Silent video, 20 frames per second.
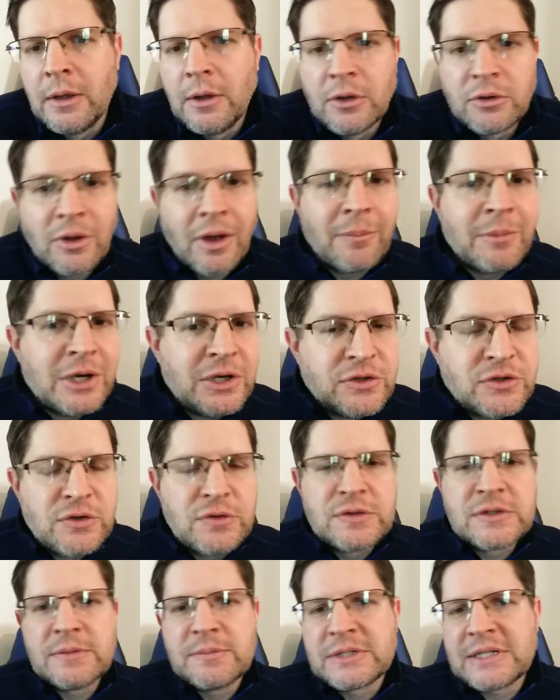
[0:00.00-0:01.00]
Now, I'm going to
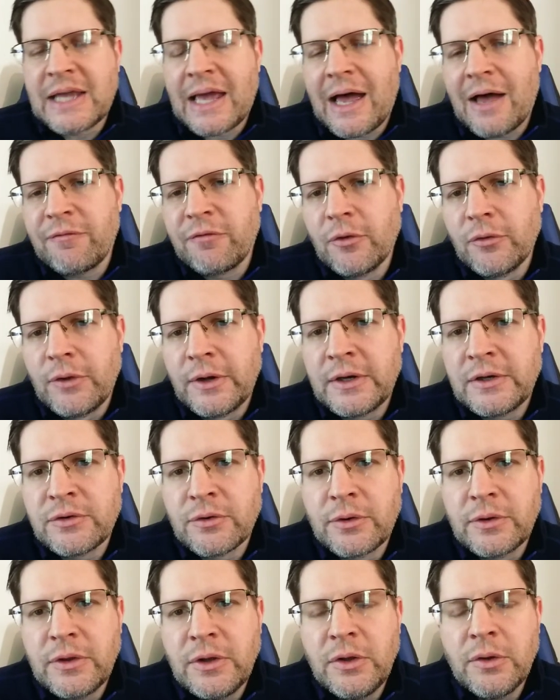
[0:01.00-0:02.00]
do some scaffolding
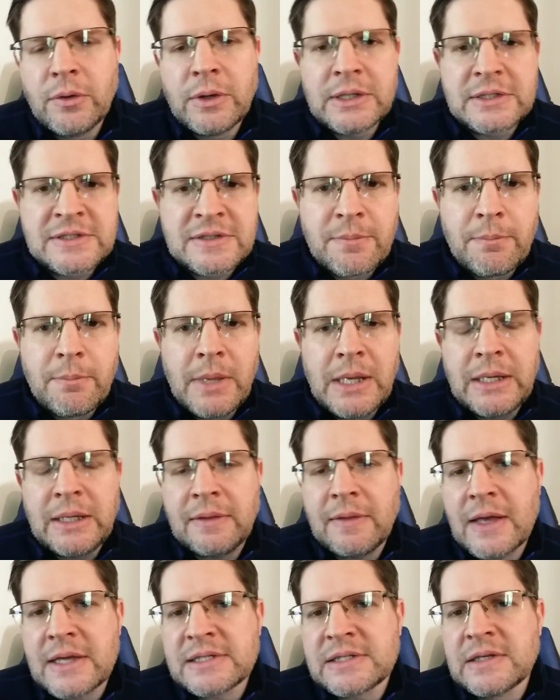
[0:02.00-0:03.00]
during the unit, some mini
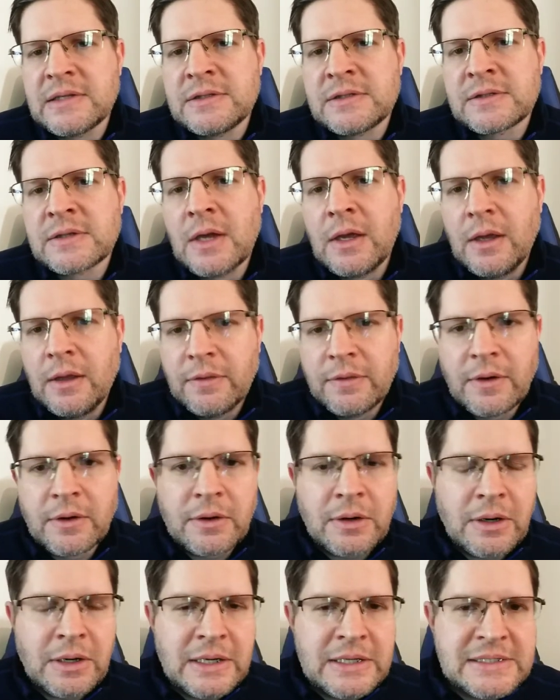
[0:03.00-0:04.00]
lessons that
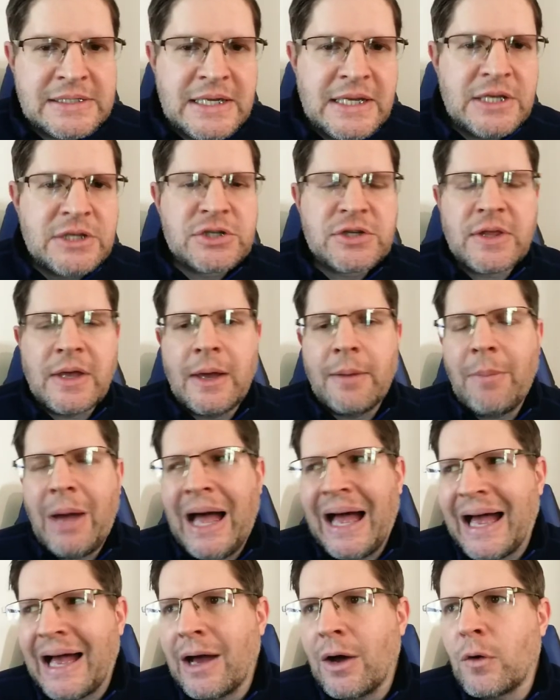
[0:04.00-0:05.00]
are going to teach them
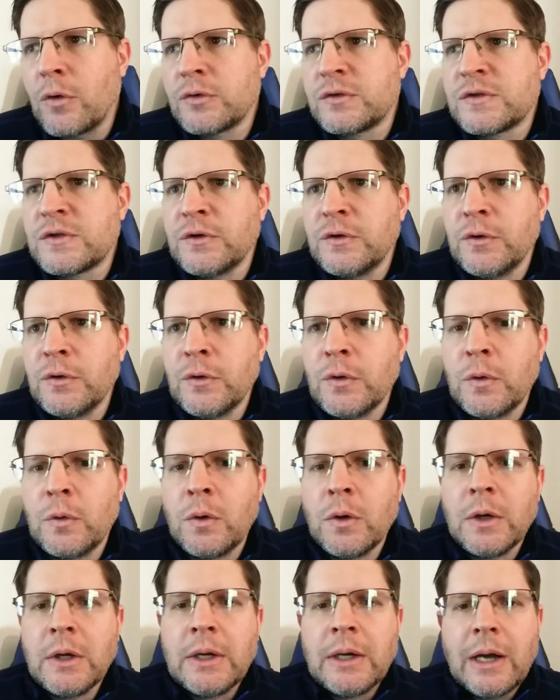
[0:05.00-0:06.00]
how
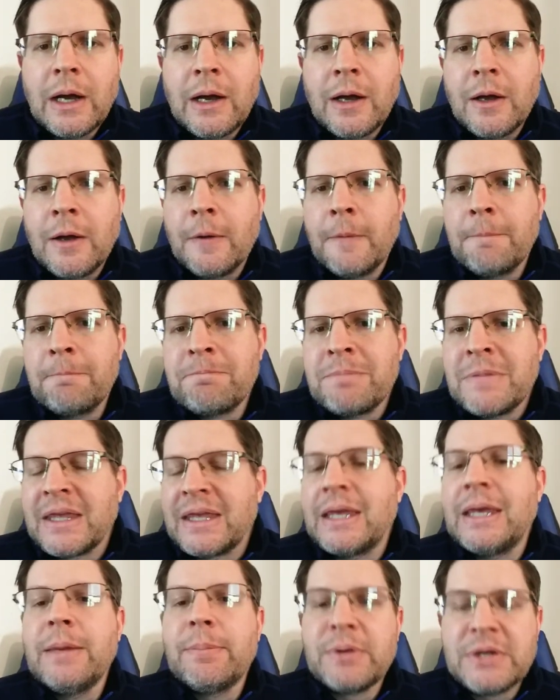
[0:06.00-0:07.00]
to
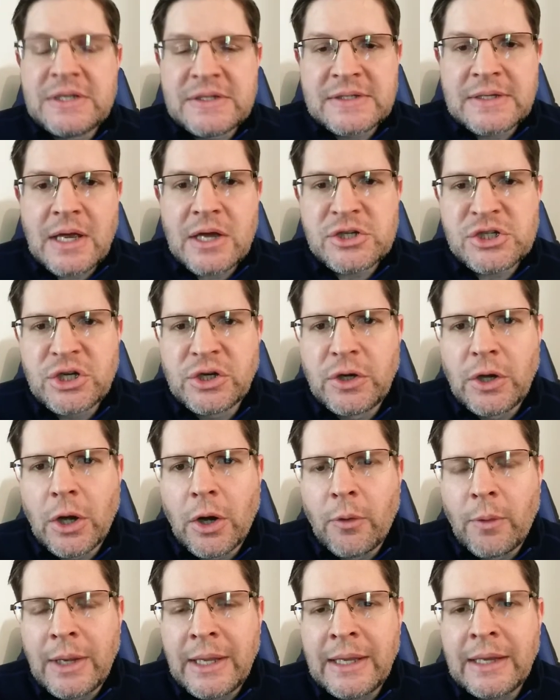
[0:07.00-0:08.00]
keep a discussion
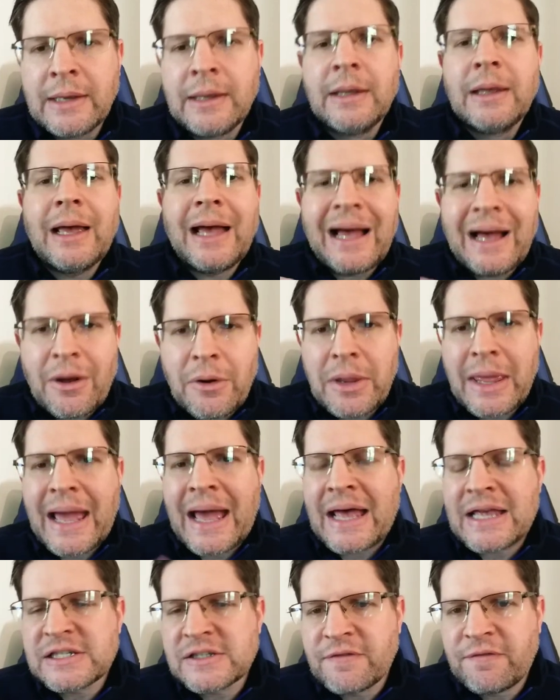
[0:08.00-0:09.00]
going, how to
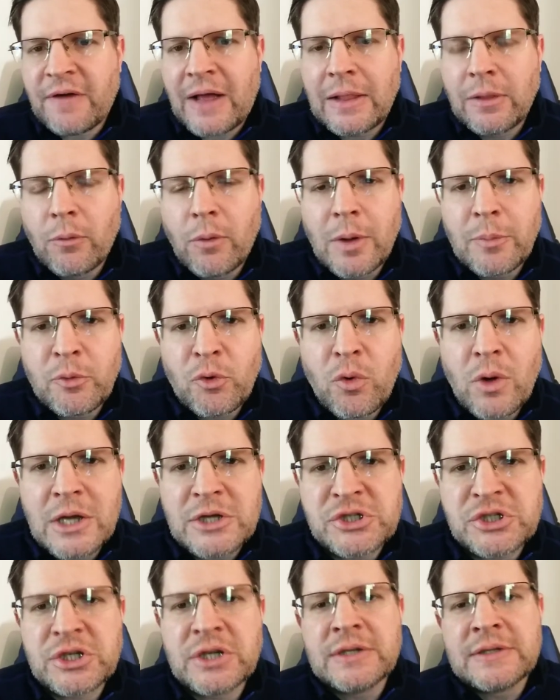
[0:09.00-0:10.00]
ask follow-up
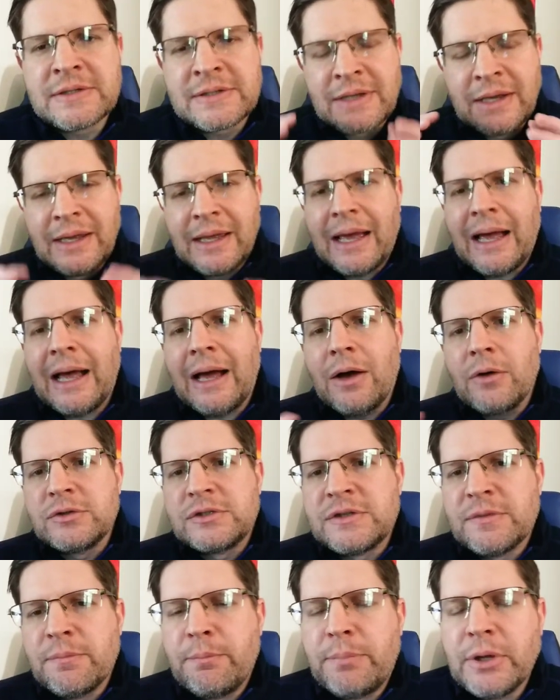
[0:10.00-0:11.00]
questions, how
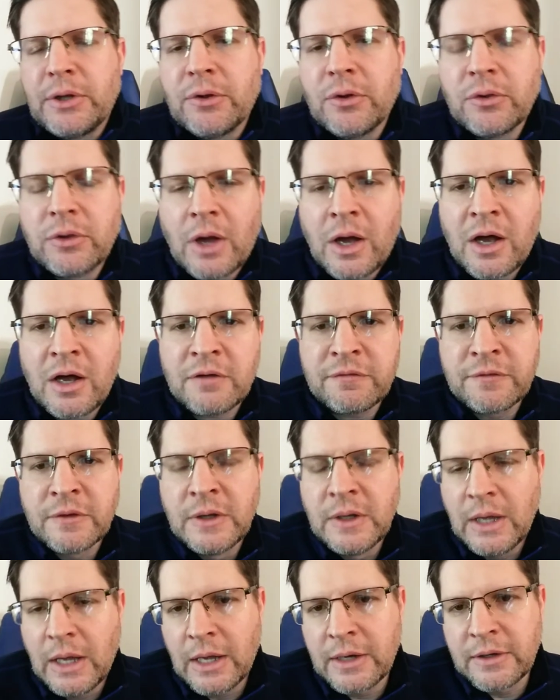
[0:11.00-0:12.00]
to build off
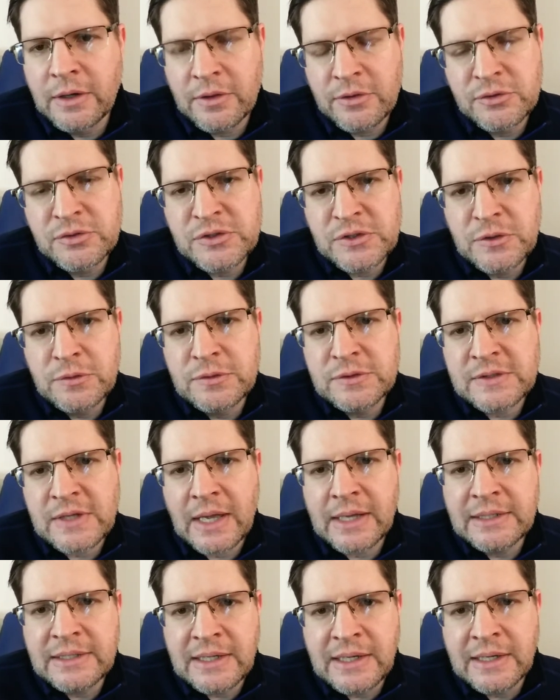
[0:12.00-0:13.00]
another student's
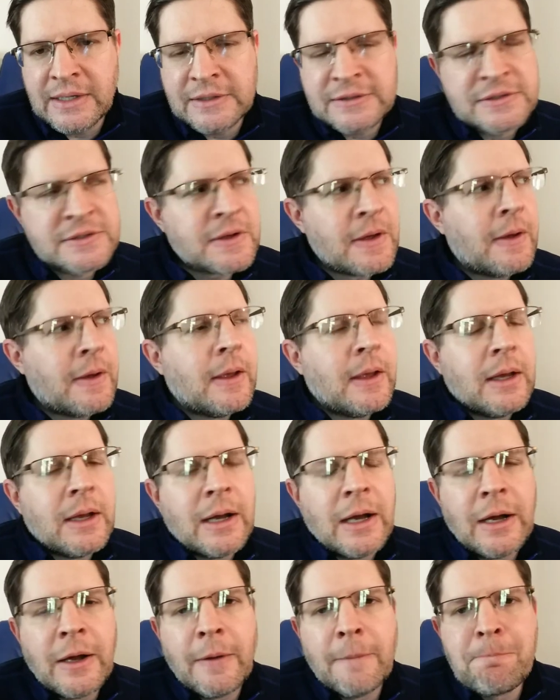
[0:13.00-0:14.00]
ideas.
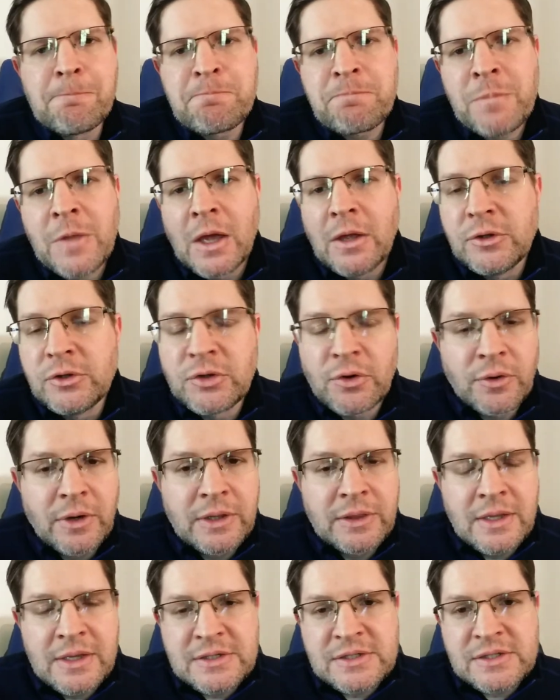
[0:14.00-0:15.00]

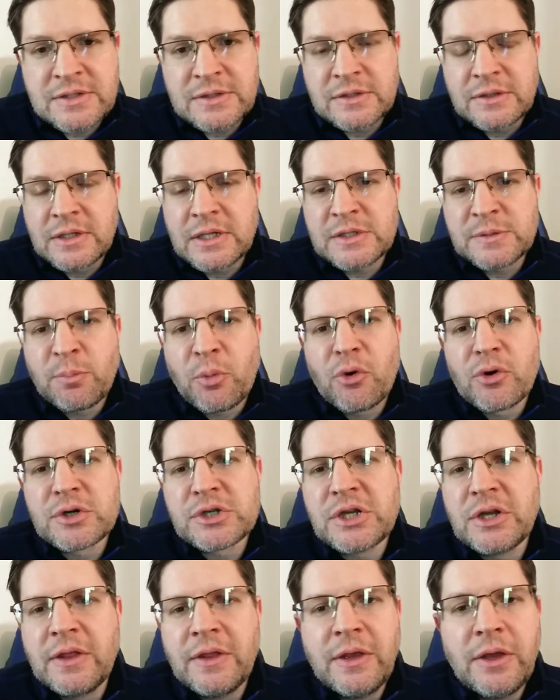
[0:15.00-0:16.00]
During this
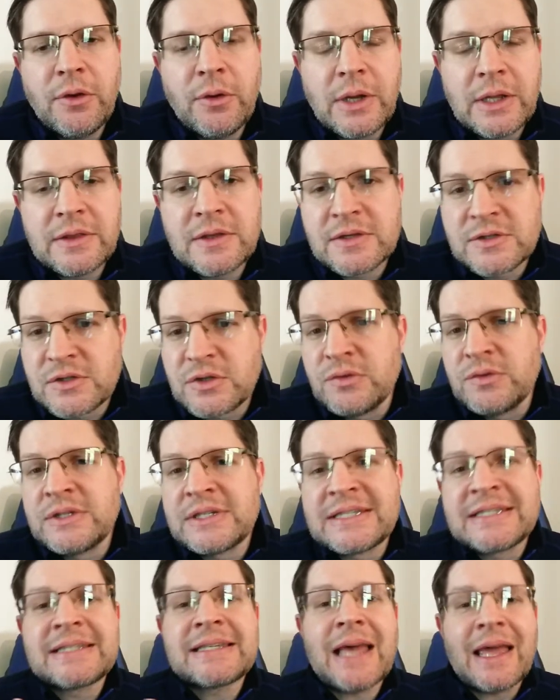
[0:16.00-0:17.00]
portion of the unit, the students
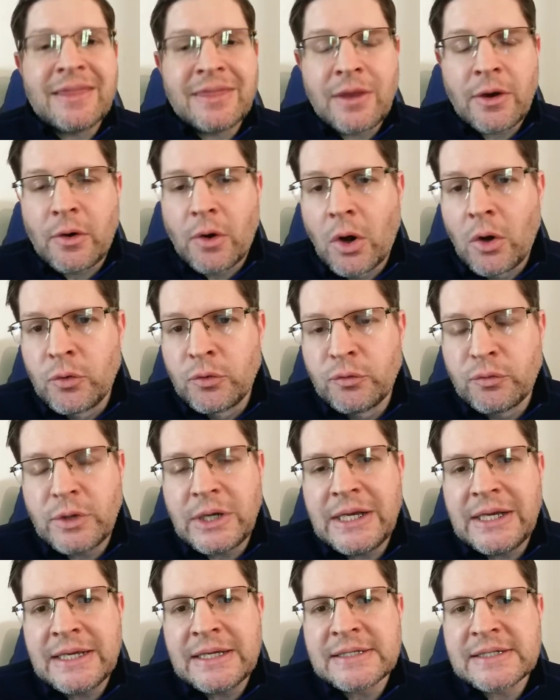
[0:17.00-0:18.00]
set their own
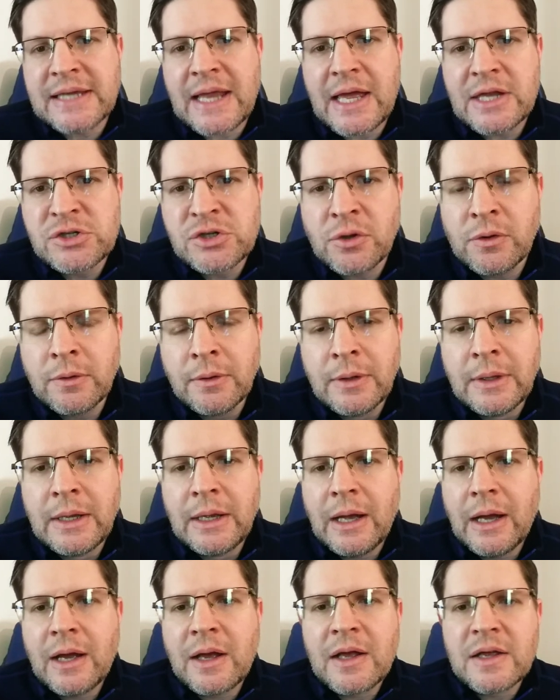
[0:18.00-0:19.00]
reading schedule.
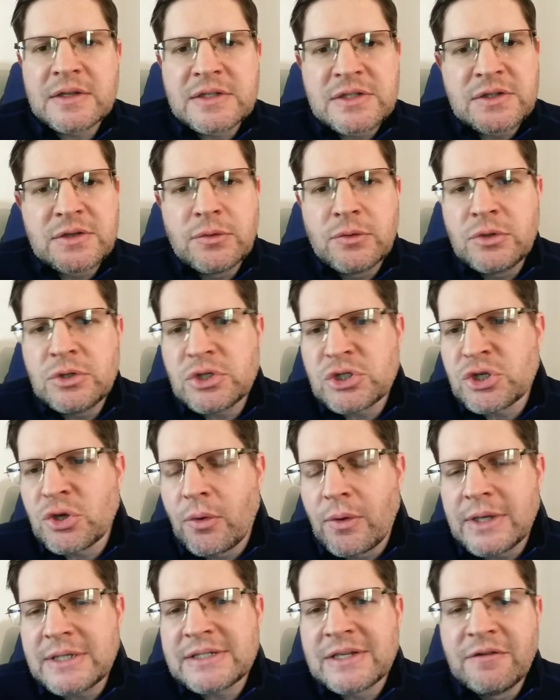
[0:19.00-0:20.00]
Student
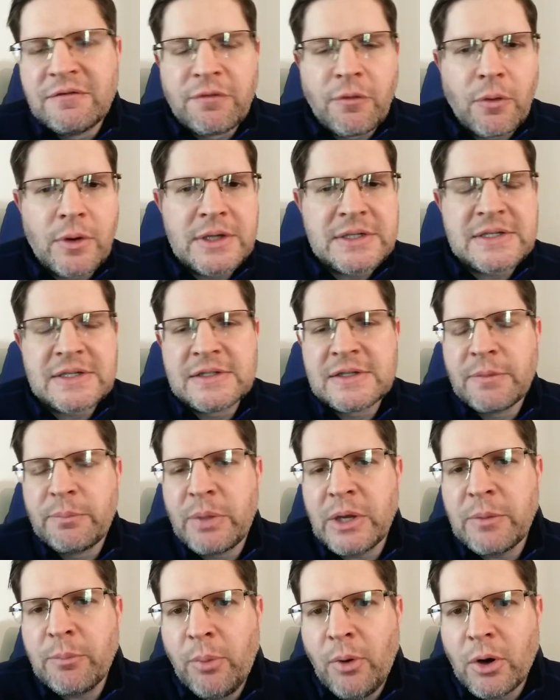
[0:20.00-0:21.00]
choice and voice is a
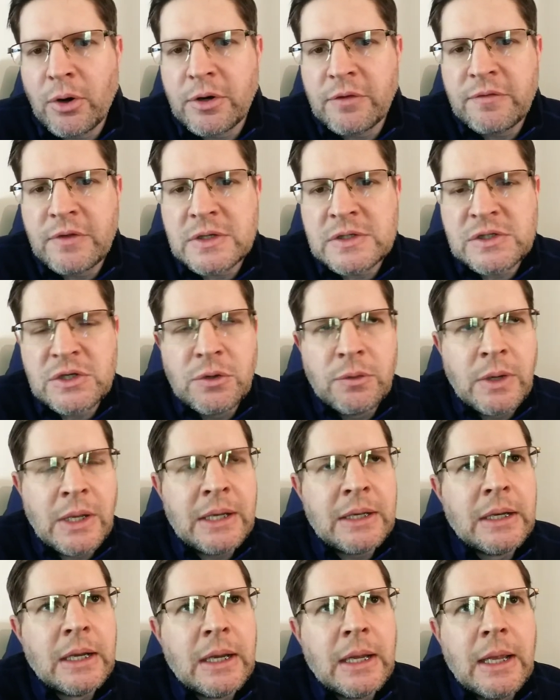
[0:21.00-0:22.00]
big part of this
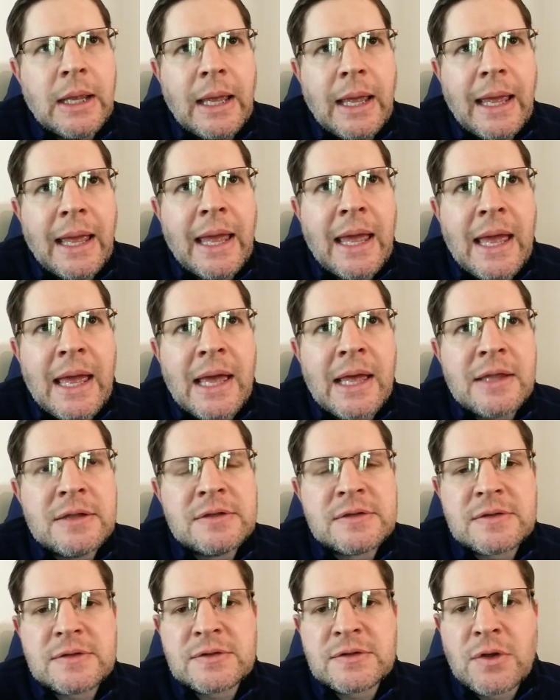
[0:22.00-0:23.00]
unit.
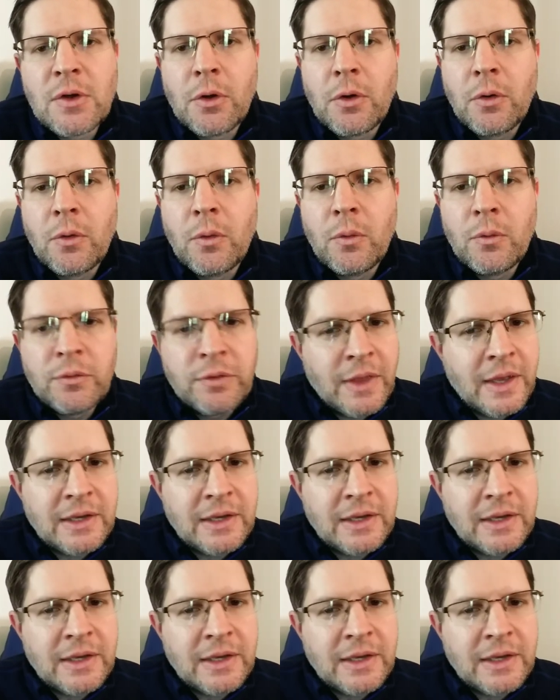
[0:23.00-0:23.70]
And so they